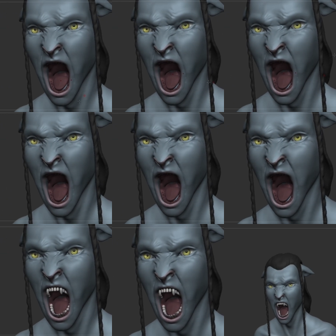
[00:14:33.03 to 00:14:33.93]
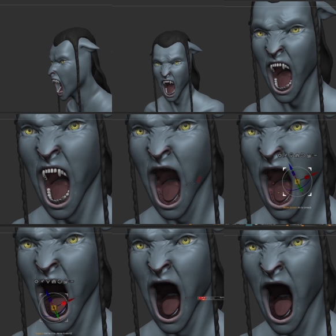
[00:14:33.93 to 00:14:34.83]
will get used to using the
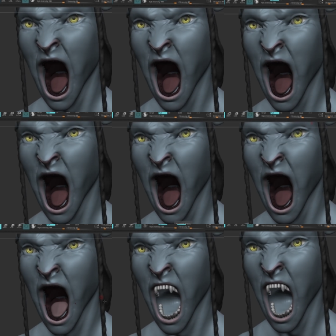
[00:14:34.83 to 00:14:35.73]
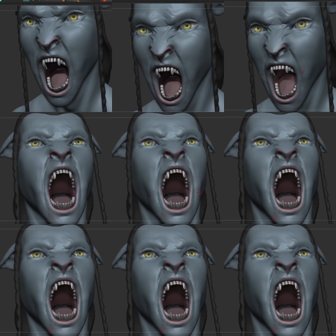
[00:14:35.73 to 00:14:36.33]
brushes and those